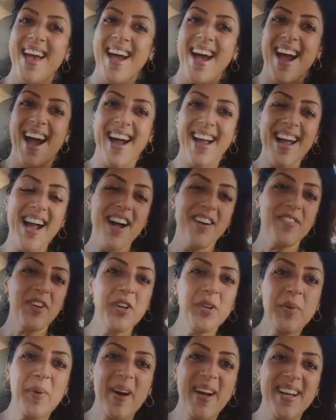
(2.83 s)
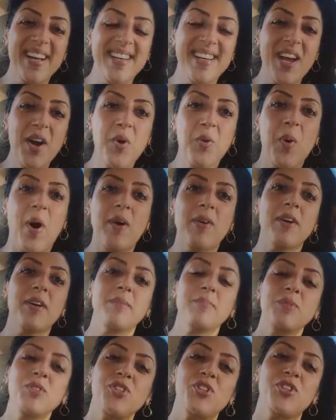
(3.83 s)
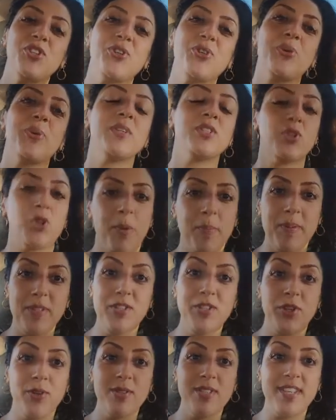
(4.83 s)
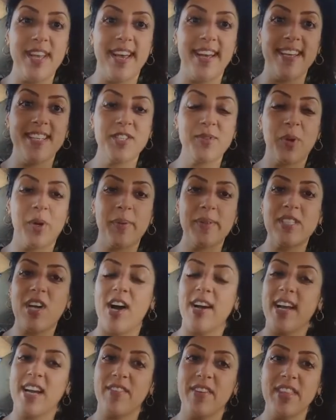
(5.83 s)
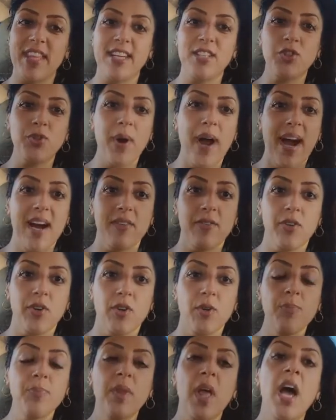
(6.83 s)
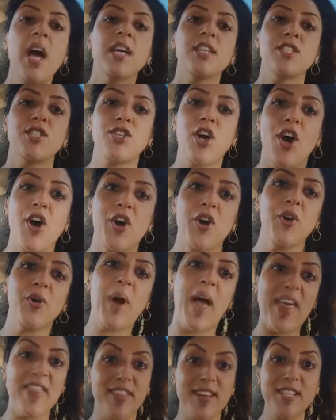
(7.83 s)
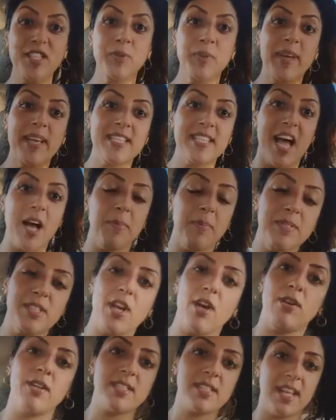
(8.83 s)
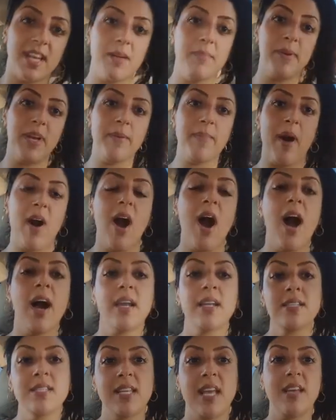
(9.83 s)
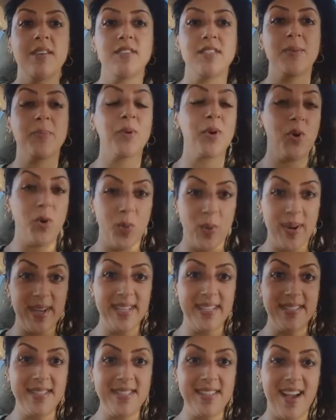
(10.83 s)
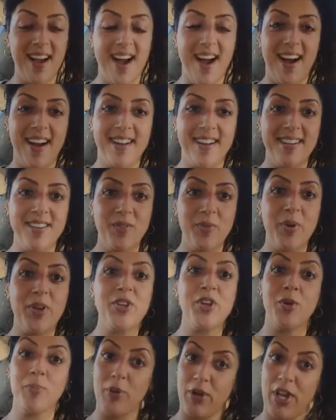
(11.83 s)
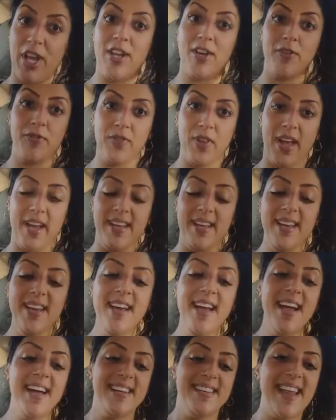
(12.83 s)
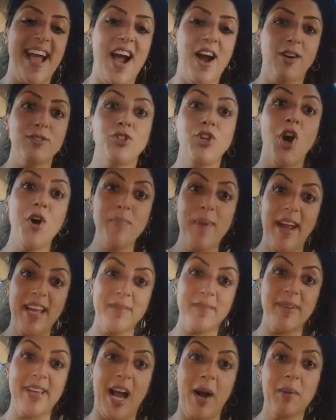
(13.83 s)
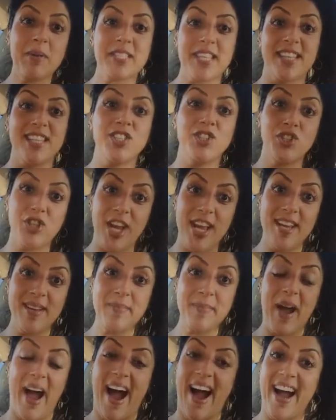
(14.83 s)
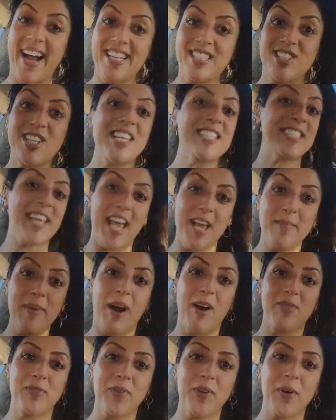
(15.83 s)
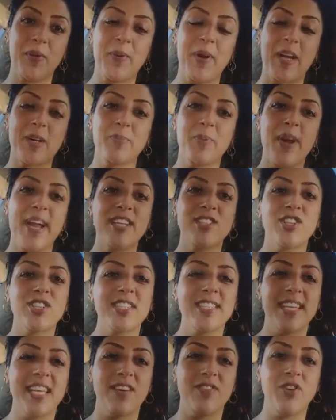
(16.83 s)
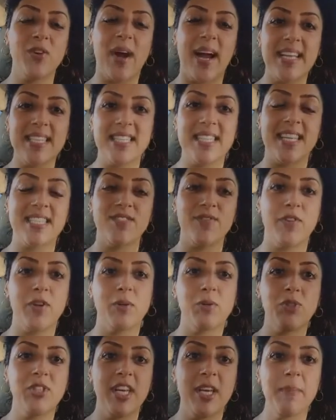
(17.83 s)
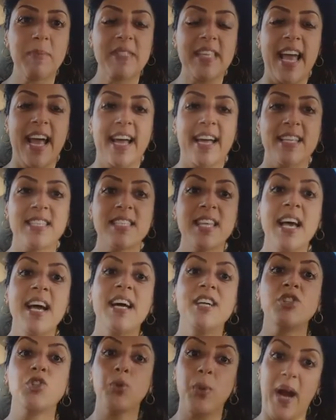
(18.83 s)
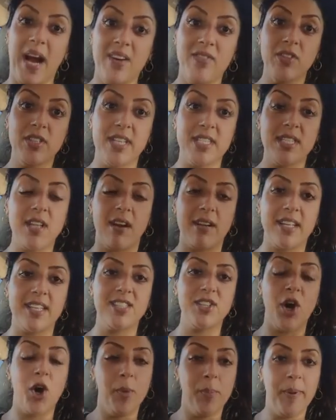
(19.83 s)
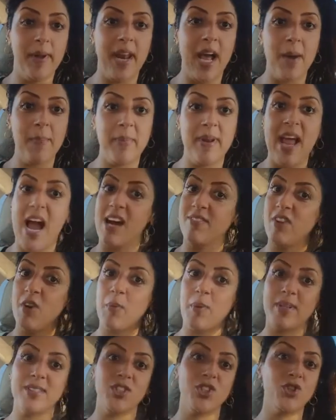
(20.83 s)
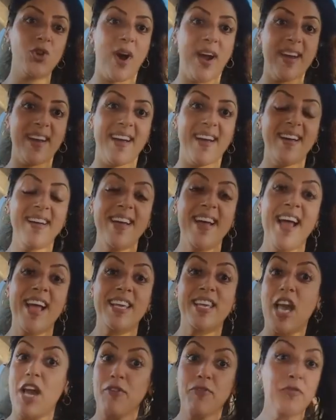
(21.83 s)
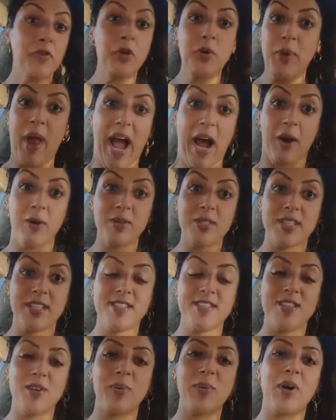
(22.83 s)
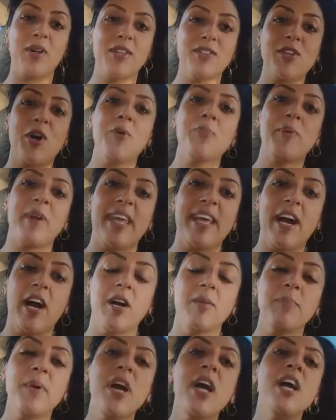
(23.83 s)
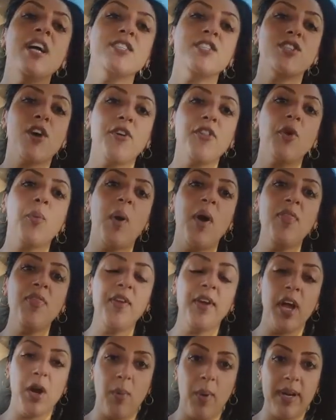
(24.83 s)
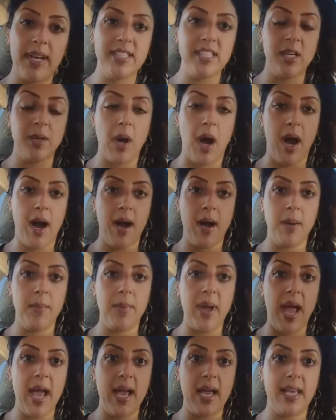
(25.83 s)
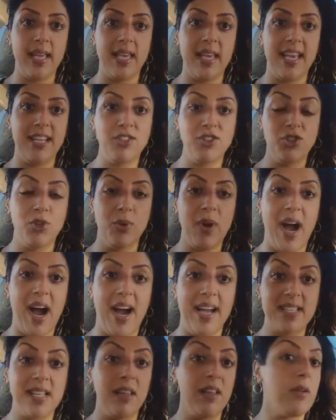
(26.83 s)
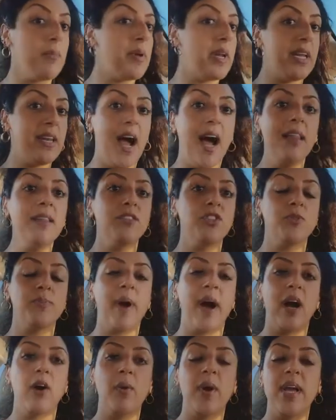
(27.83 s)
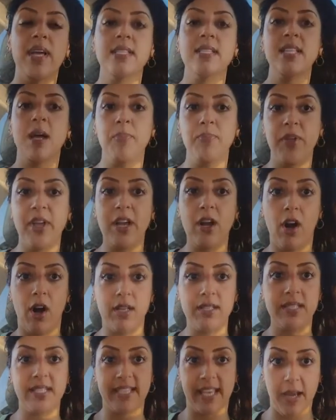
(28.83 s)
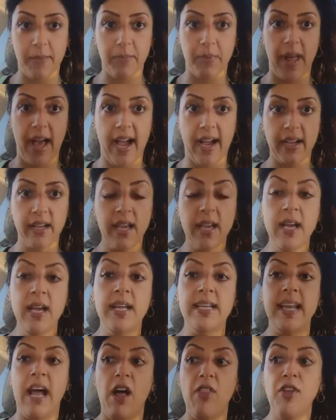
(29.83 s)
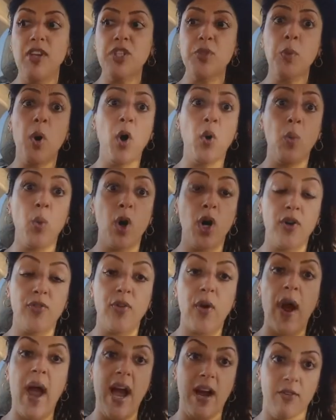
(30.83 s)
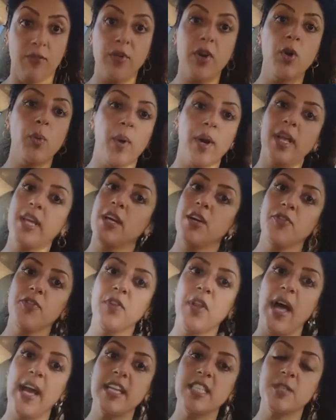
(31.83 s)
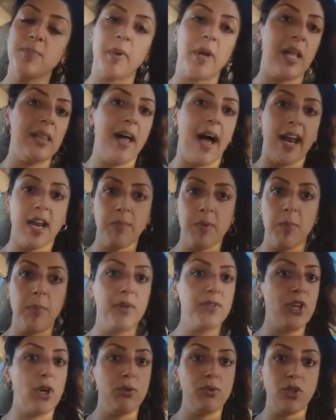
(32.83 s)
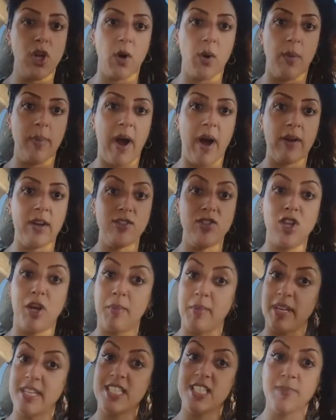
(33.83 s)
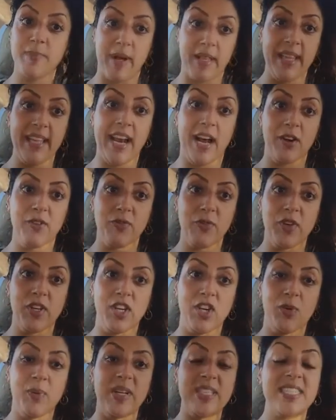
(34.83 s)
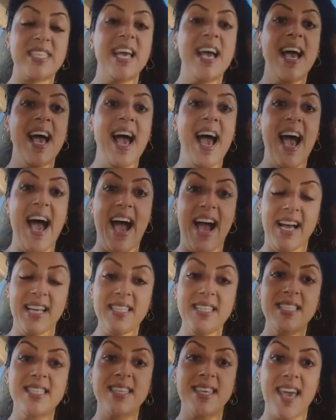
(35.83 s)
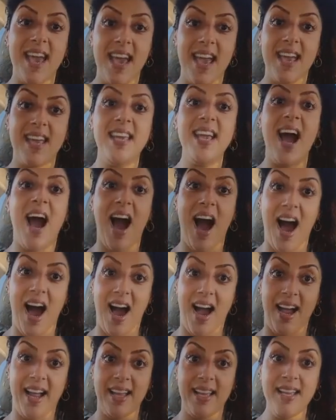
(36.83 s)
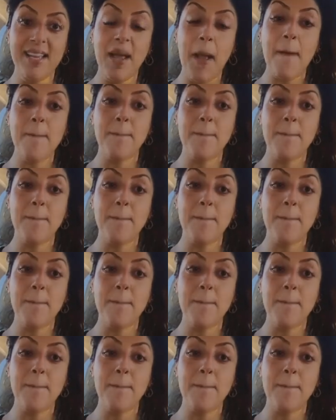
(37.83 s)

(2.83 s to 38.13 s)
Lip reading: Hi everyone, welcome to Trippin Tuesdays where we talk everything travel. So this week's episode is going to be about how to save some coins on when you're booking your flight. Now don't mind me, I was in the gym. I just came out for a quick break just to give you guys these few tips as travel is starting to open up and everyone's trying to get flued out since the world is opening up. So the one thing I wanted to get you guys a little bit of knowledge about is something called skip lag. Now this won't work for every one of your flights, but a lot of people don't know about it, so I'm going to spell it out for you. It's SKIPLAGGED.